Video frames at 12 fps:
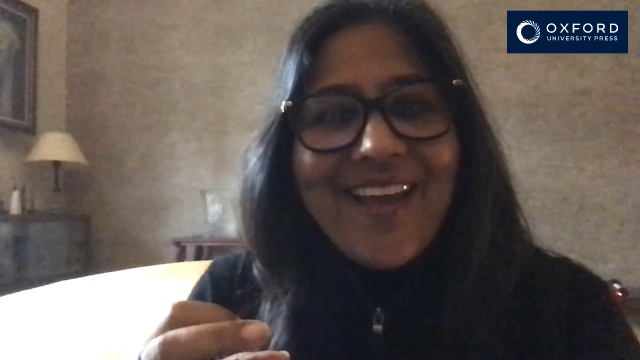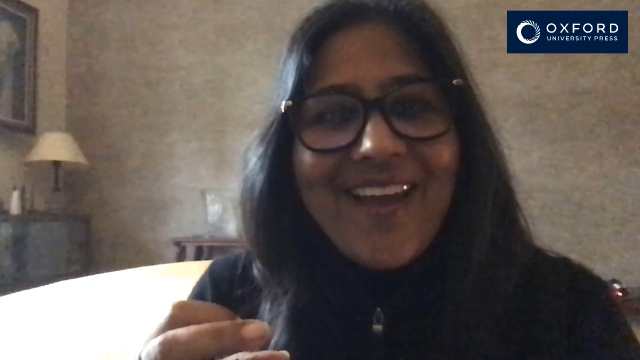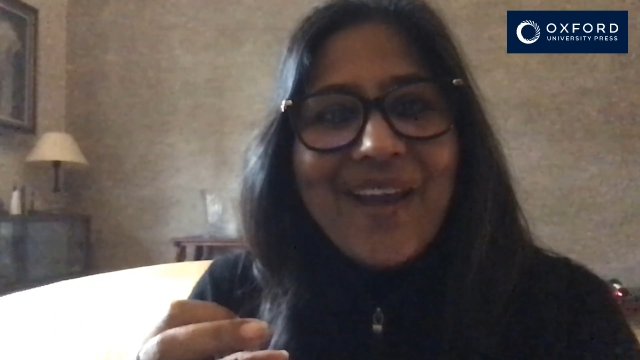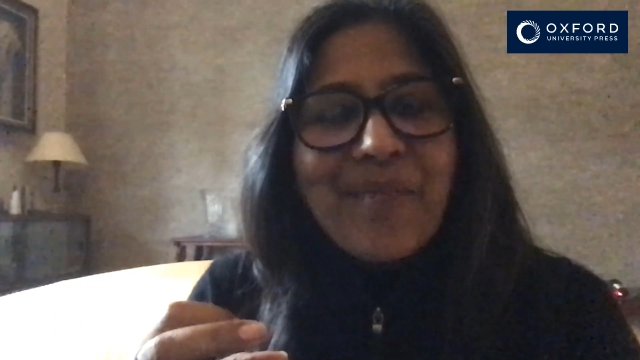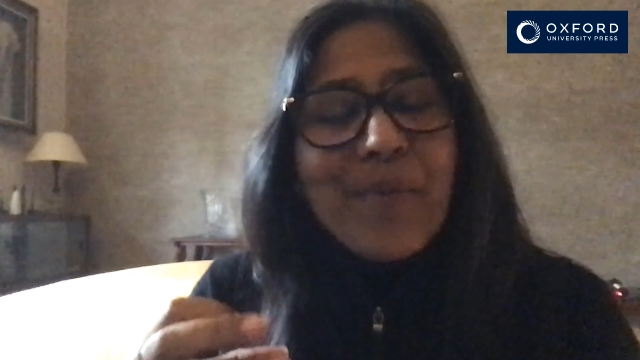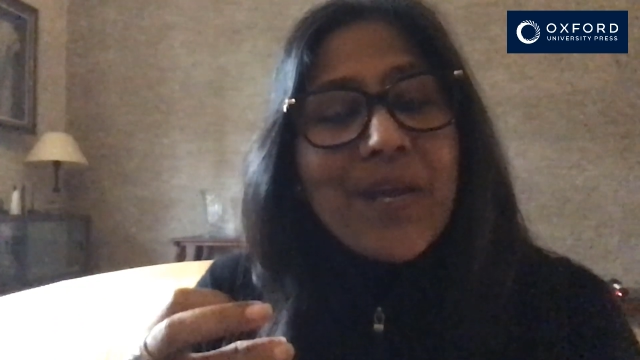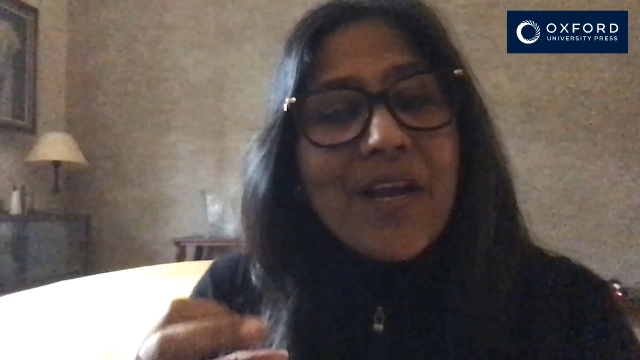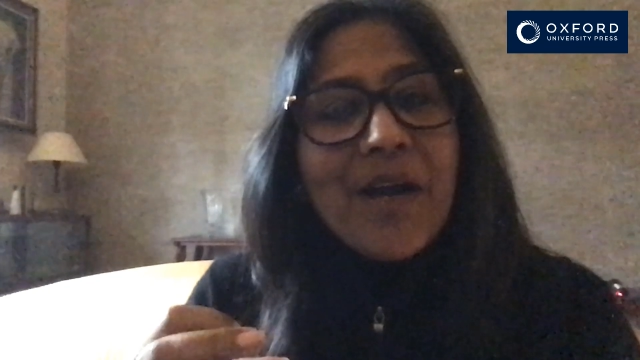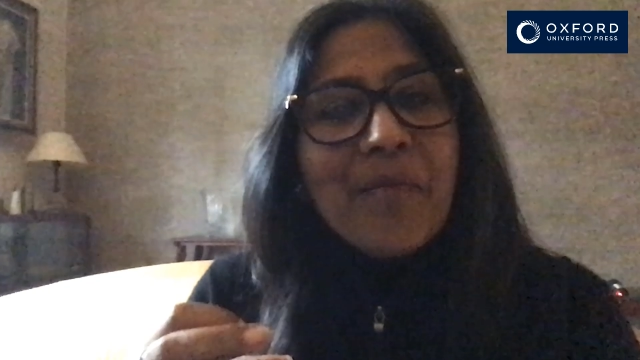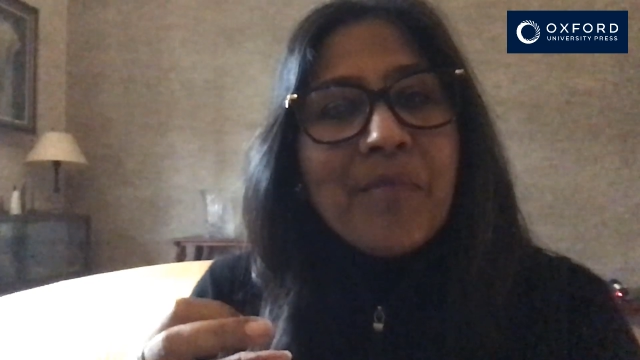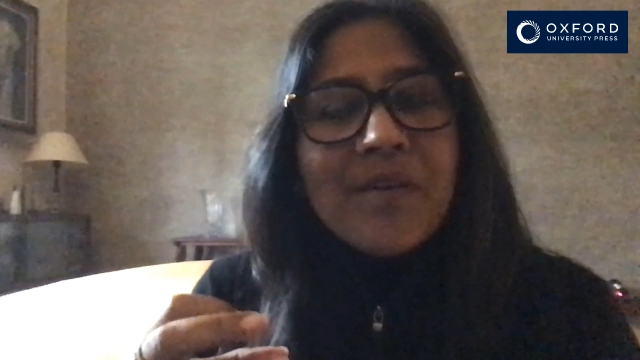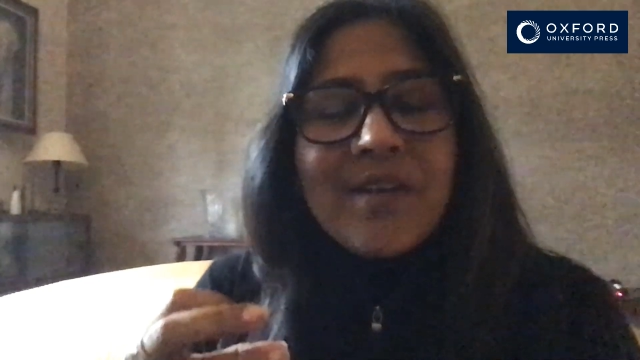and
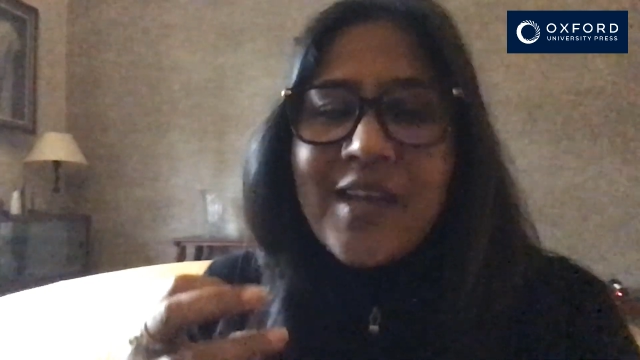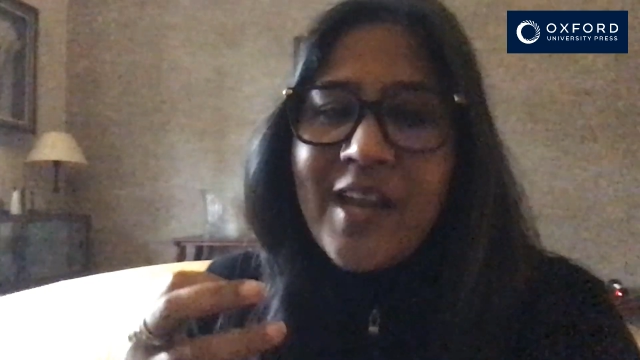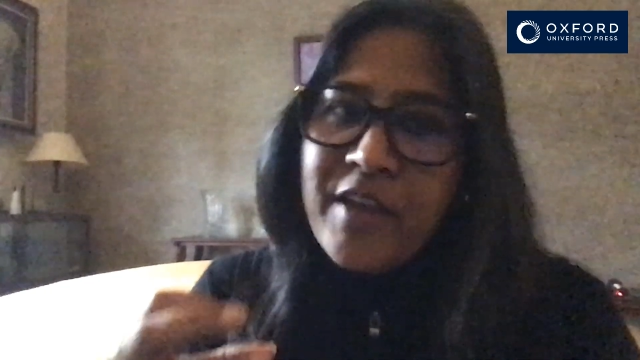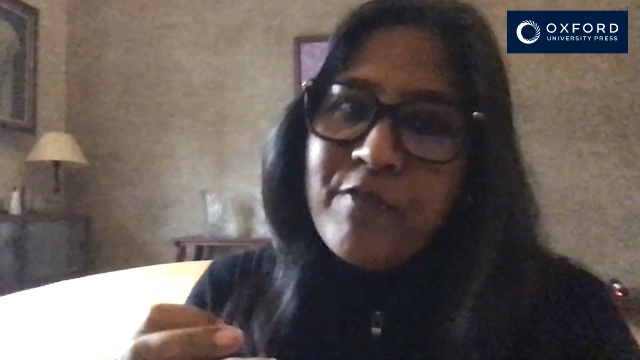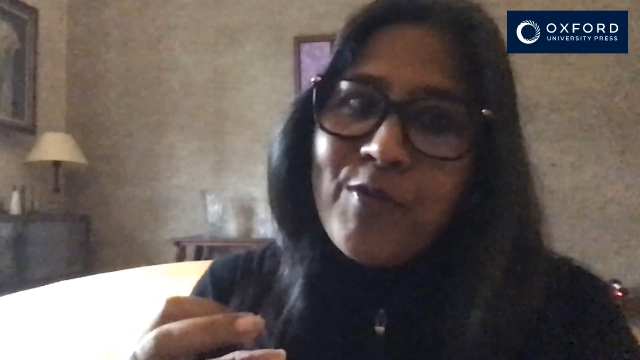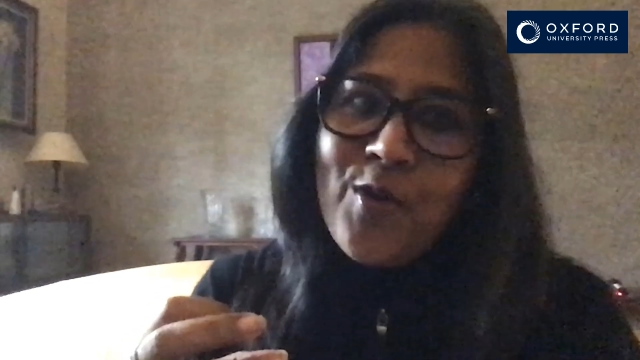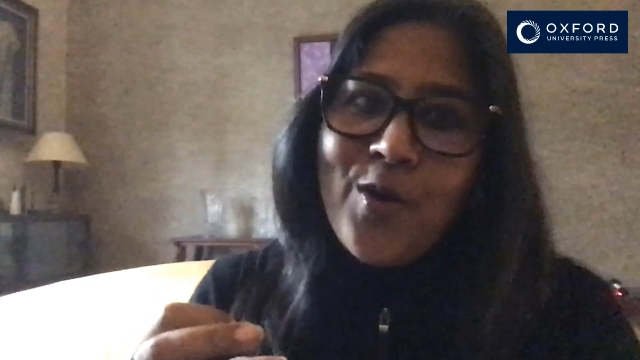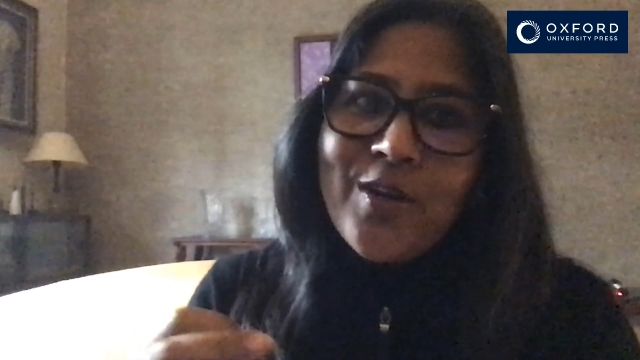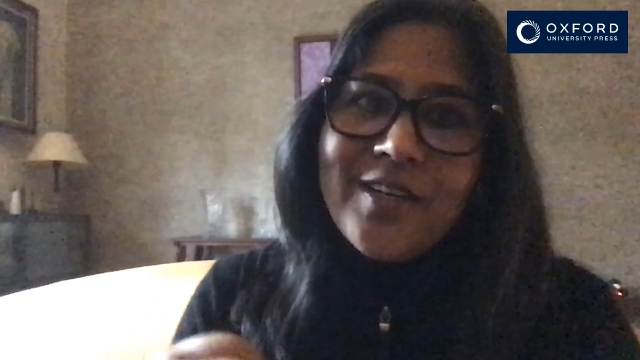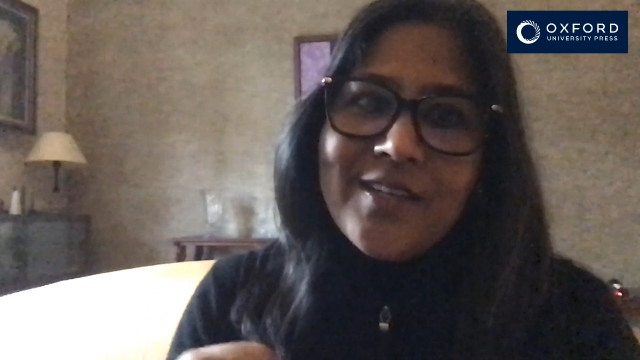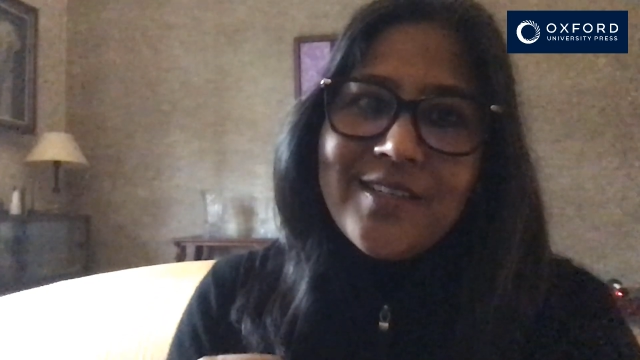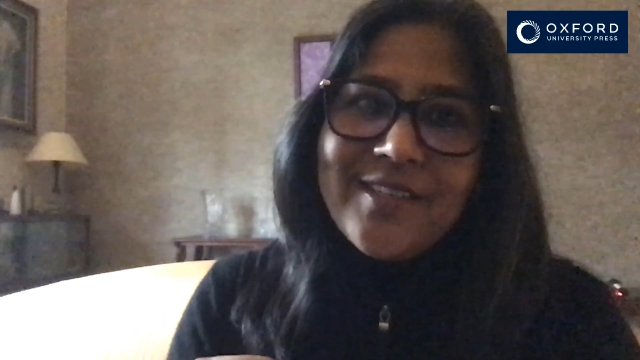become
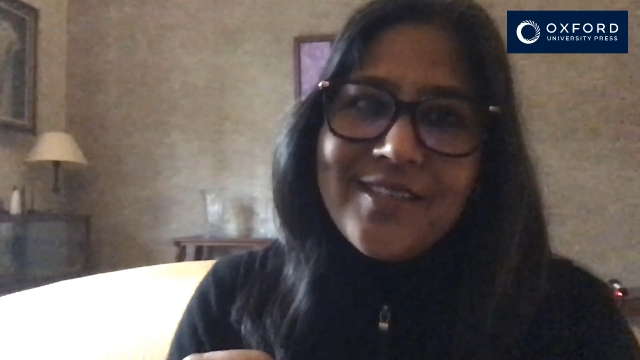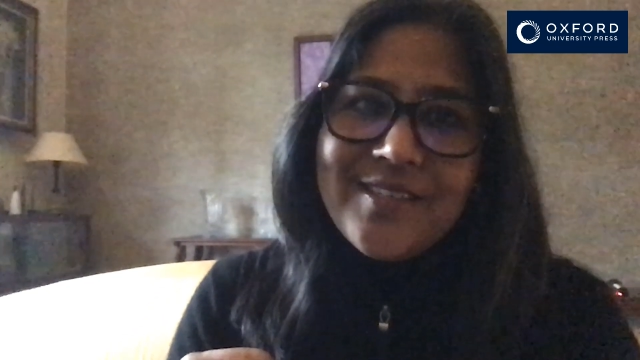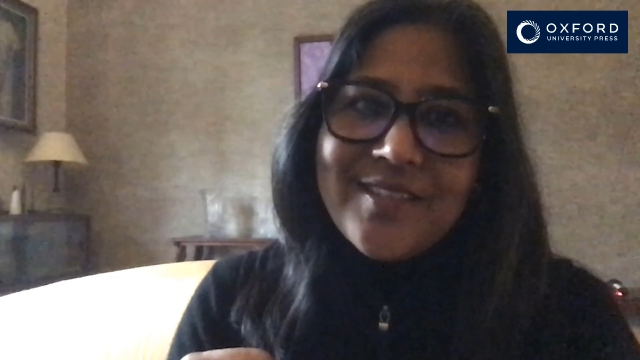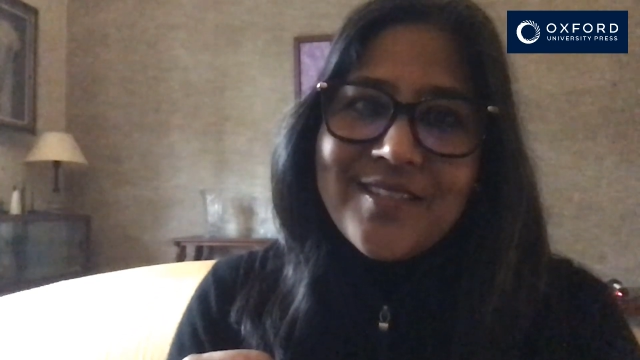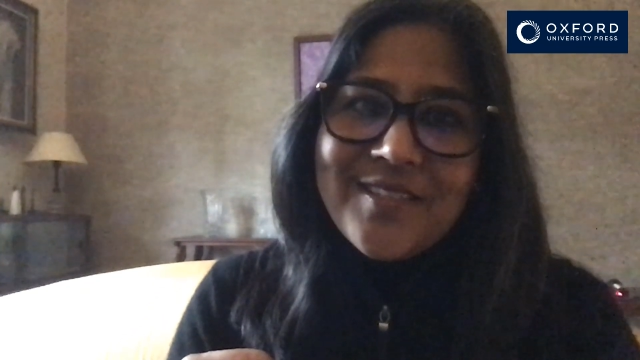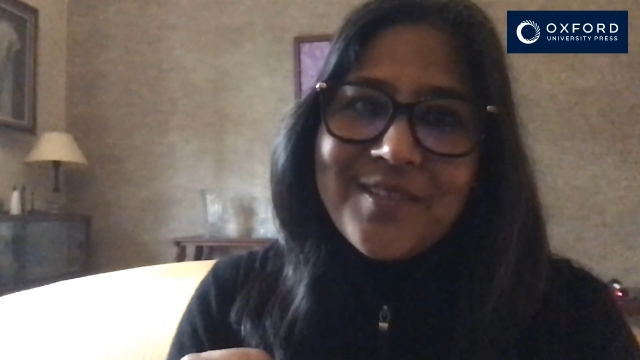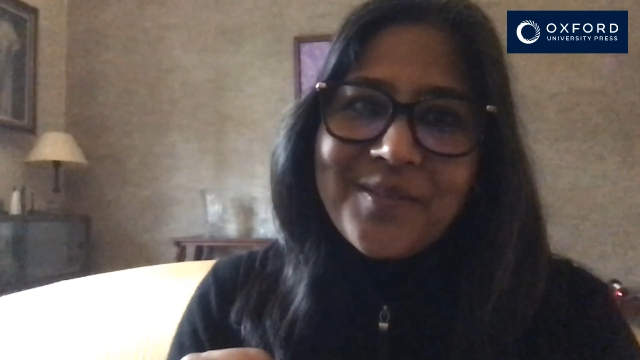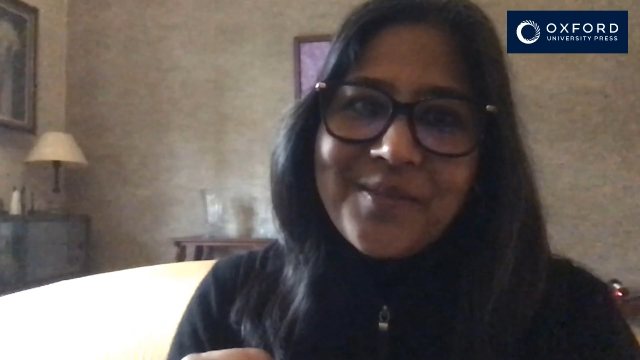lifelong learners.